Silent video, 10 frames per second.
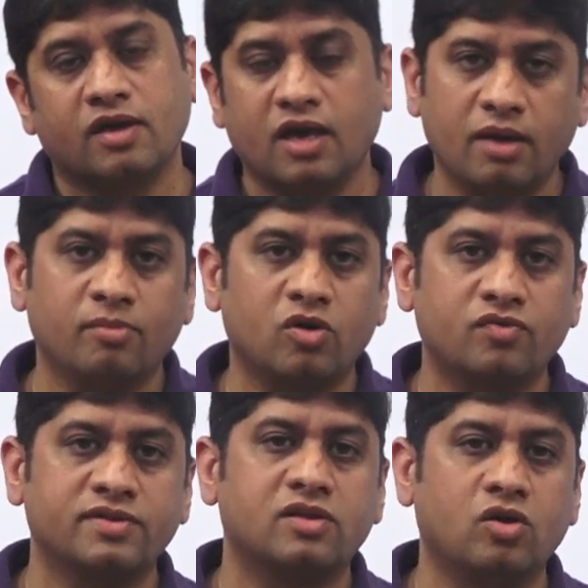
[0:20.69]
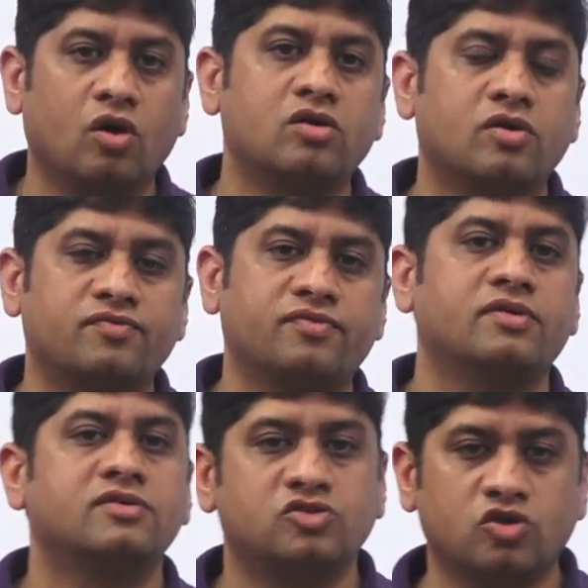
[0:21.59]
came out with lot of
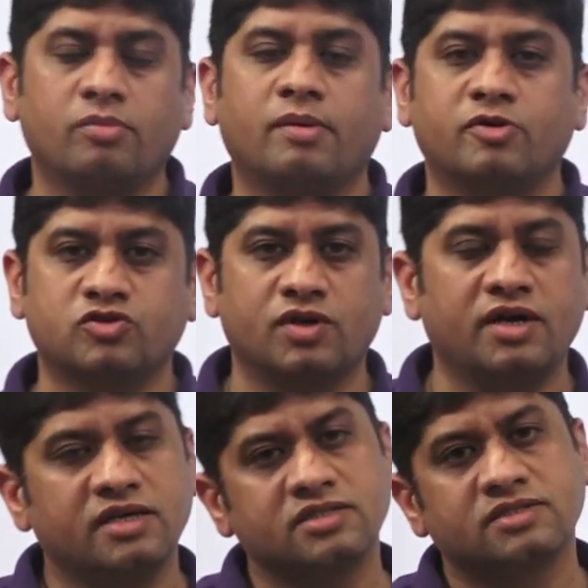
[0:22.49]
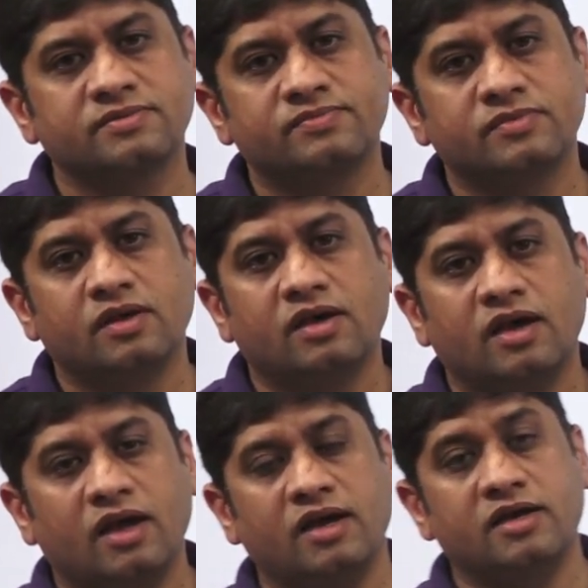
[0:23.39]
job opportunities
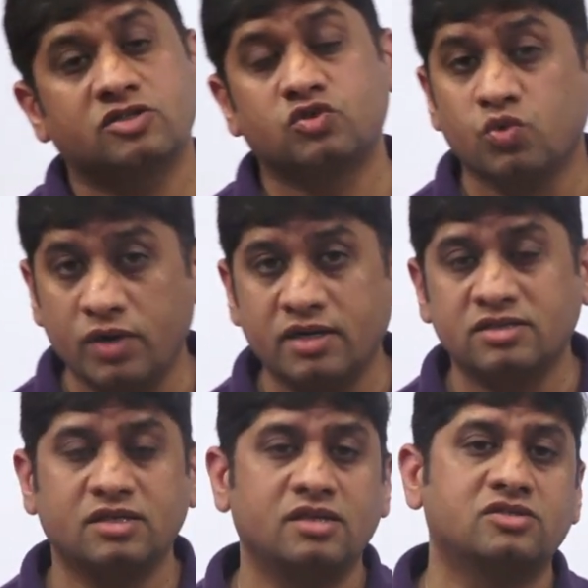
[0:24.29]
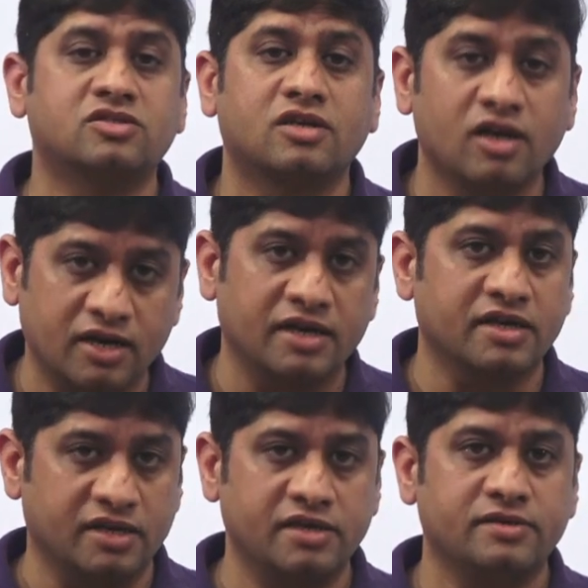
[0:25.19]
and students in general
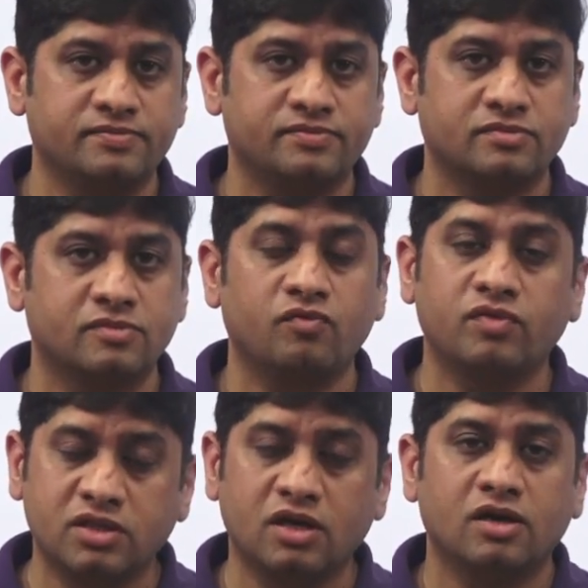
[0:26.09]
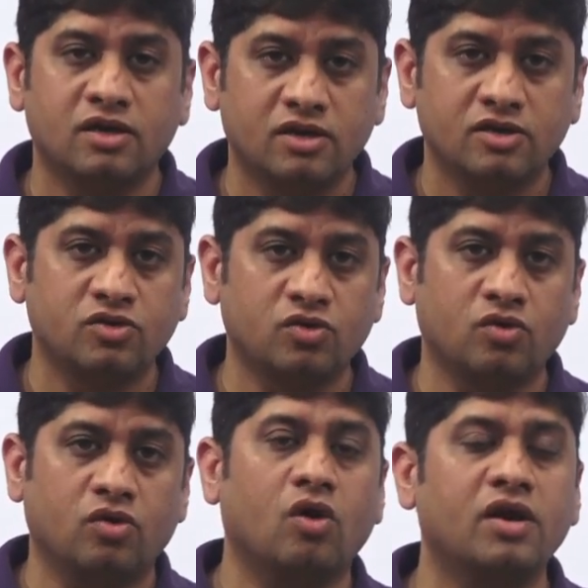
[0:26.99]
category with you
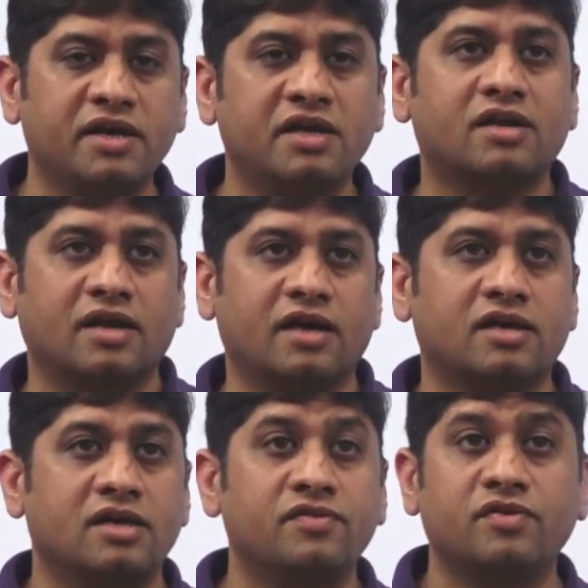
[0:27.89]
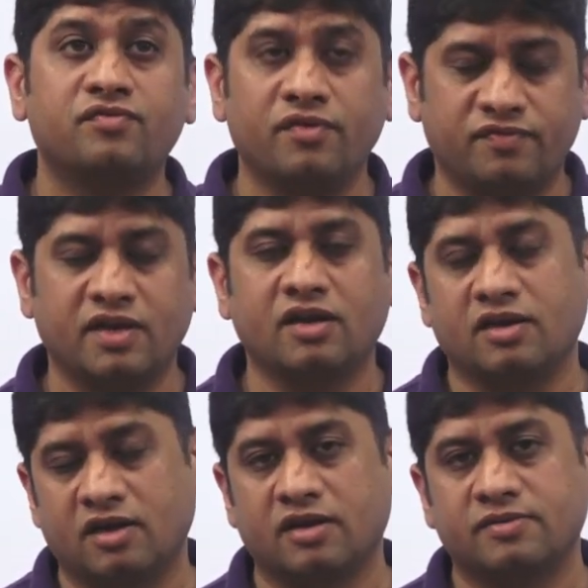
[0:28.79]
know all India rank even
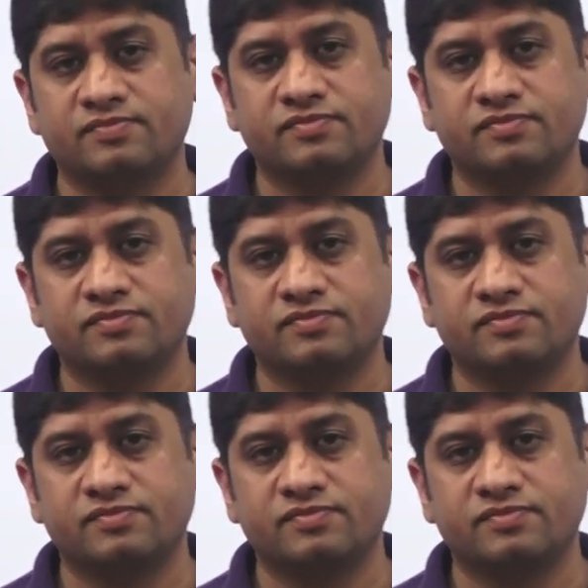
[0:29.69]
1500